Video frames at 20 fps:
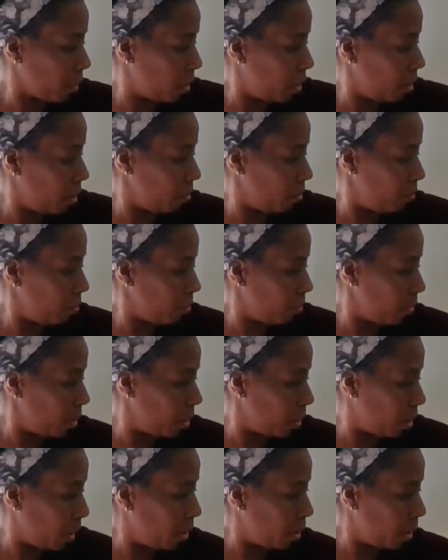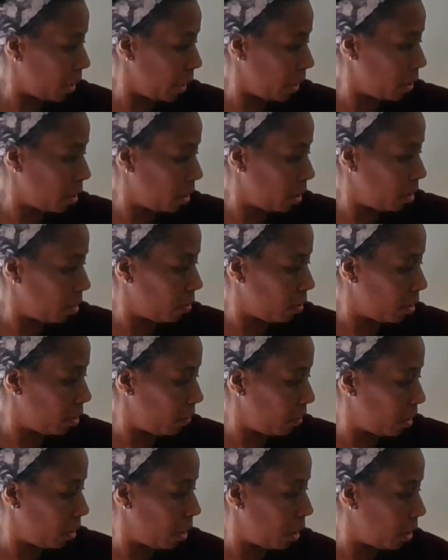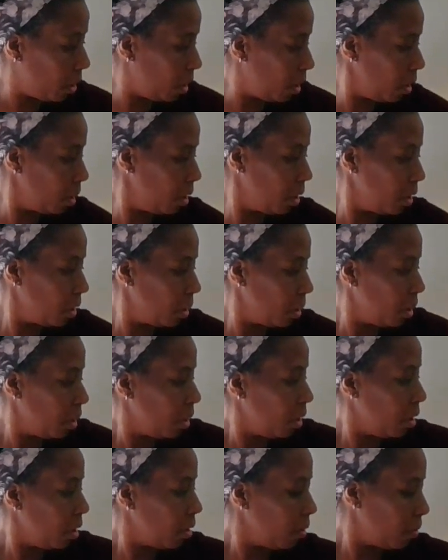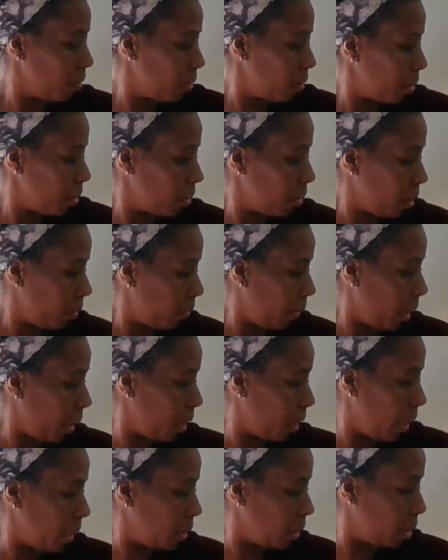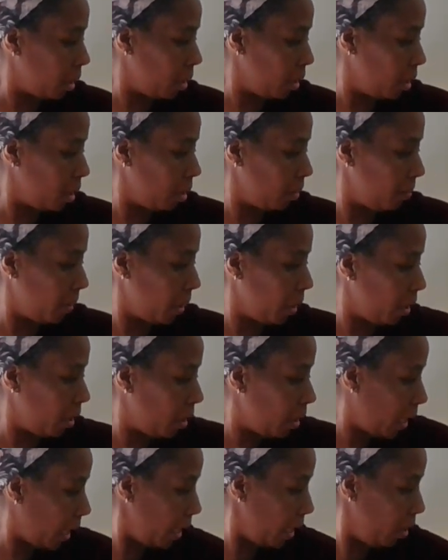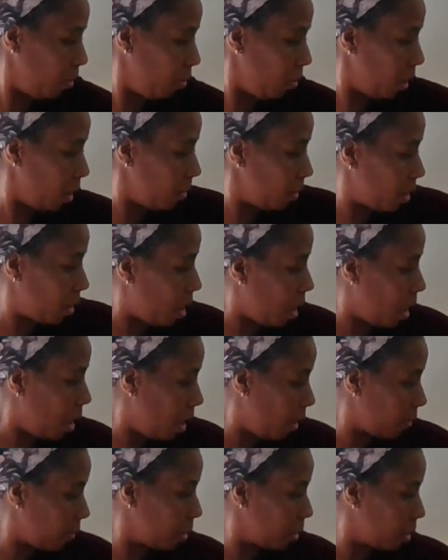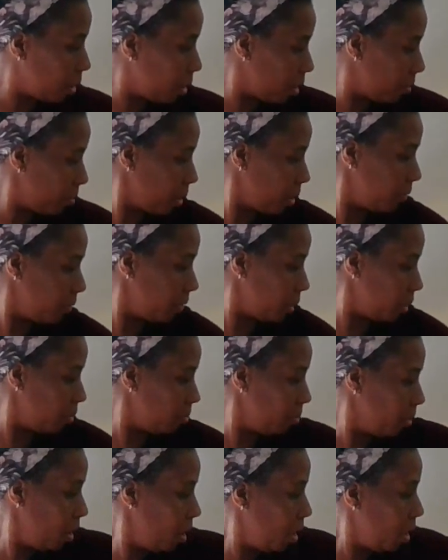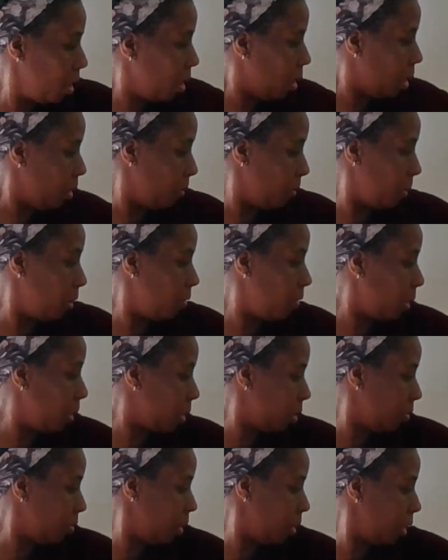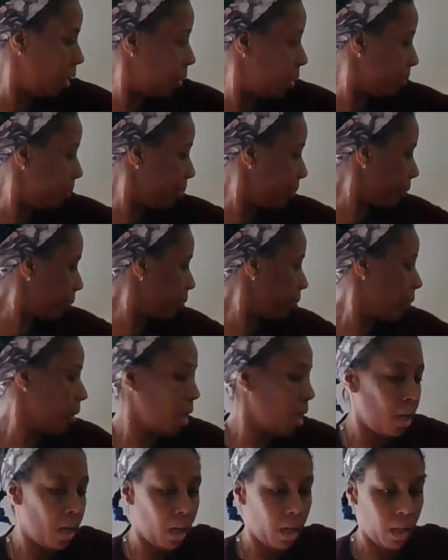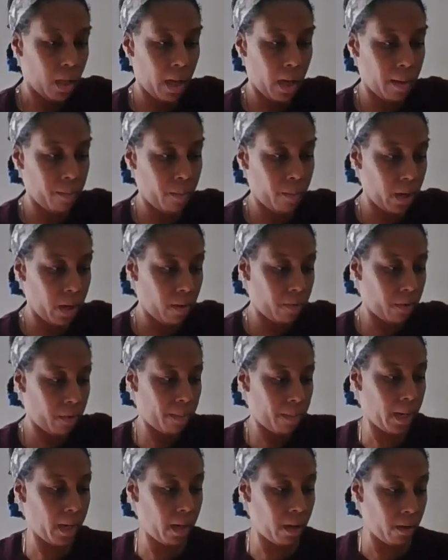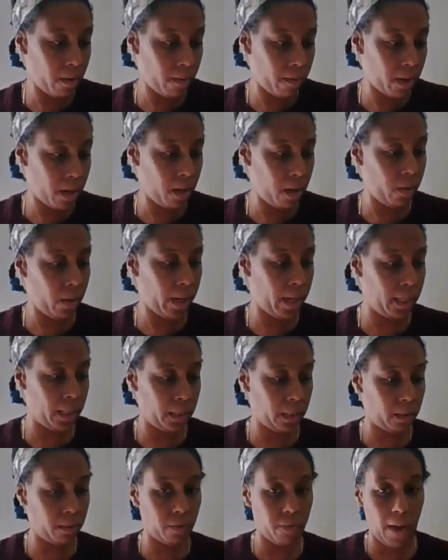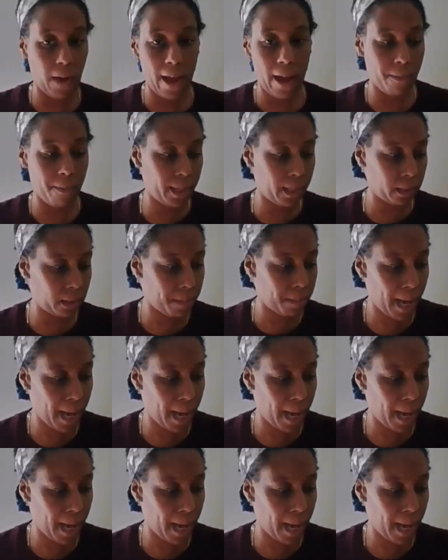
some sanitizer or whatever you call it, like fake Lysol, but I don't want to cough because of the perfume. I'm gonna run over there. I'm waiting for my interview and it's five minutes